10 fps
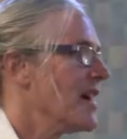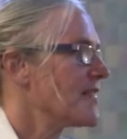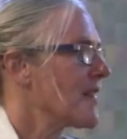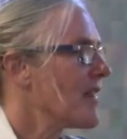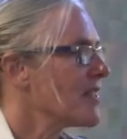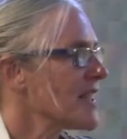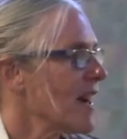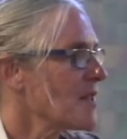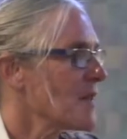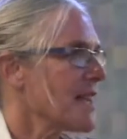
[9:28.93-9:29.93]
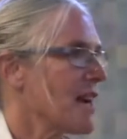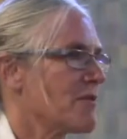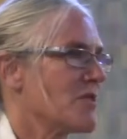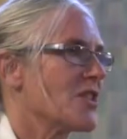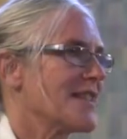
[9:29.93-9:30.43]
So there are times when they come
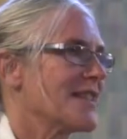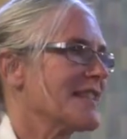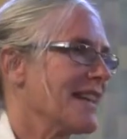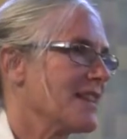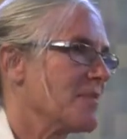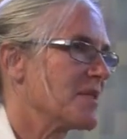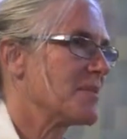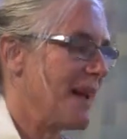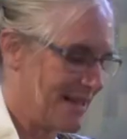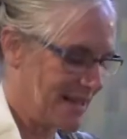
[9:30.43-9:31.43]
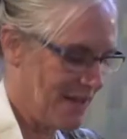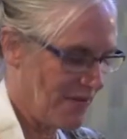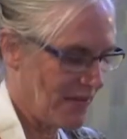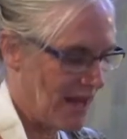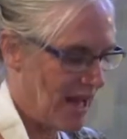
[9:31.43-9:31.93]
from a transcendental perspective,